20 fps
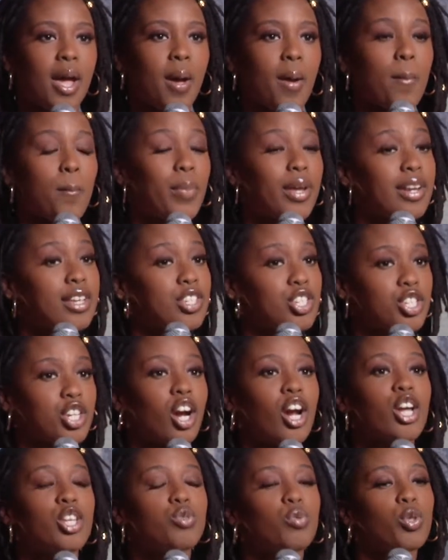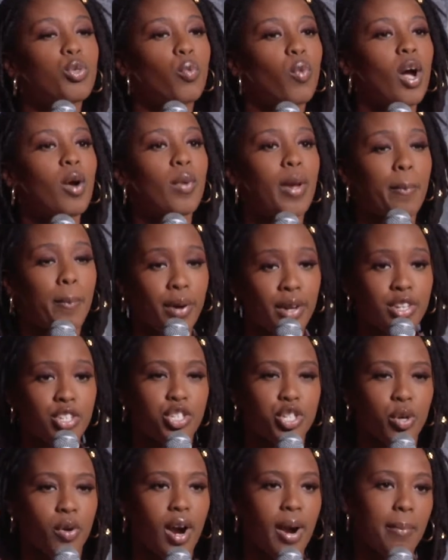But it starts with what we put
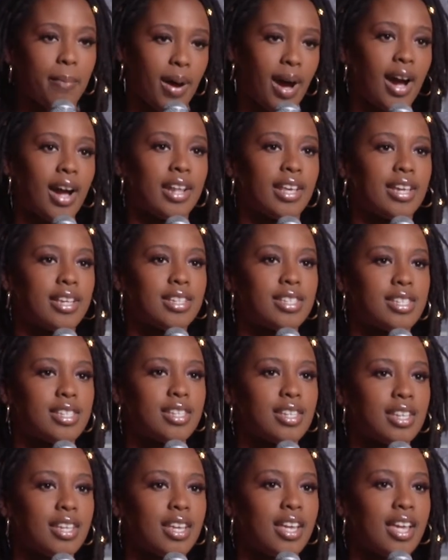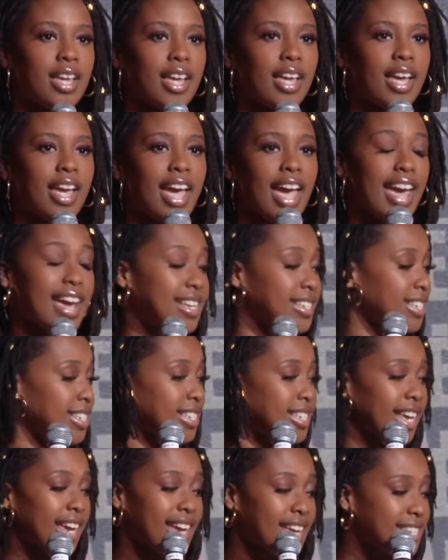into our bodies. It's as
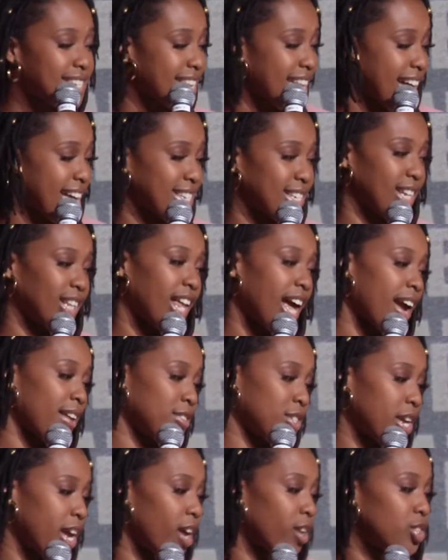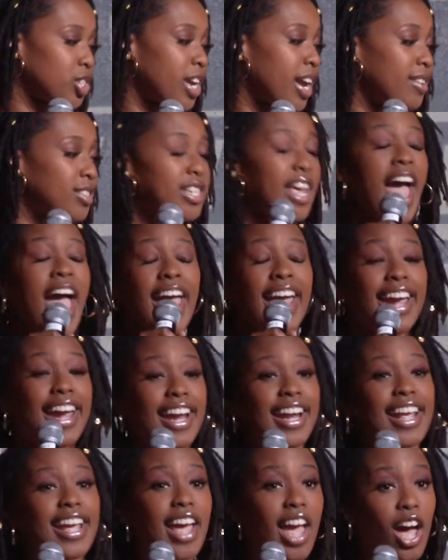easy as a lifestyle change.
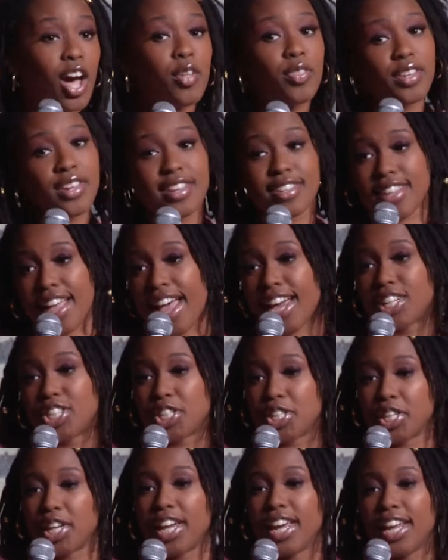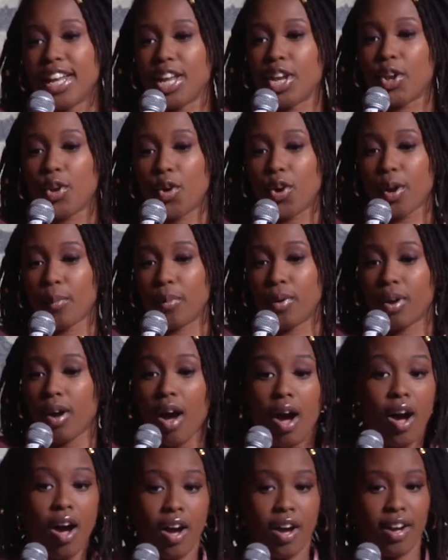Eating healthy is actually eating normal.
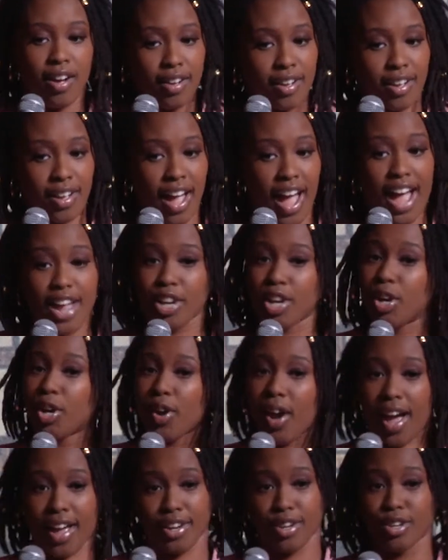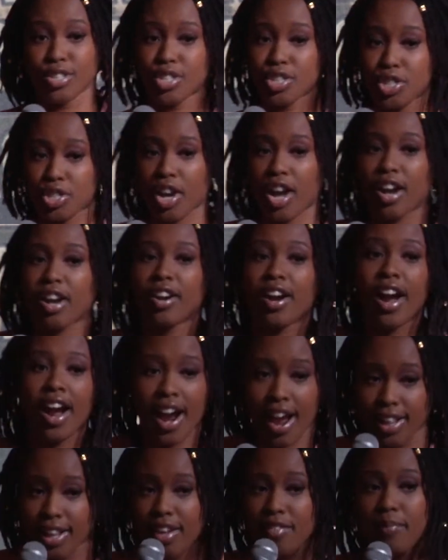I know it's a shock.
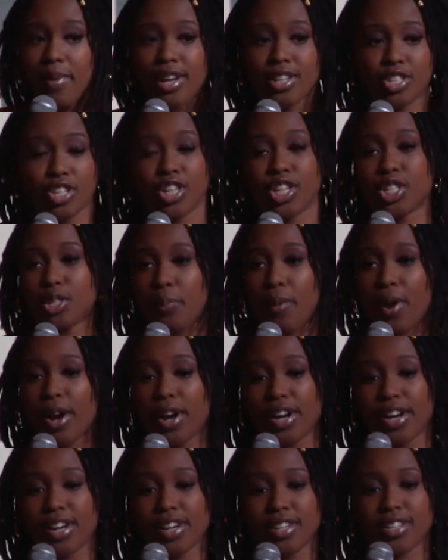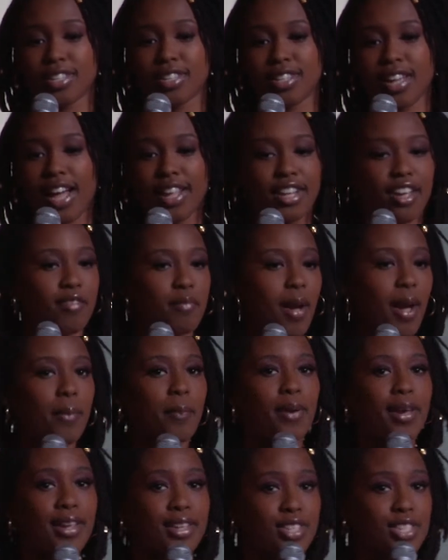I love my cheeseburgers. I love my
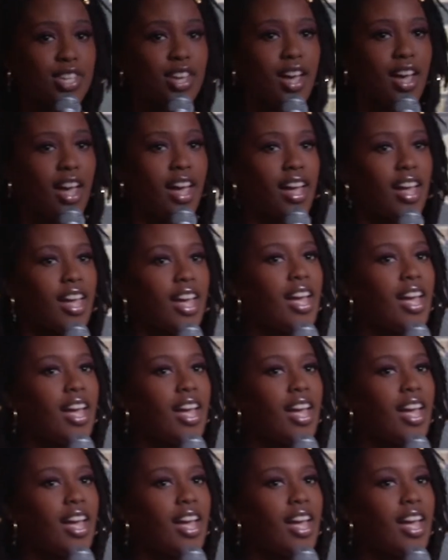pizza.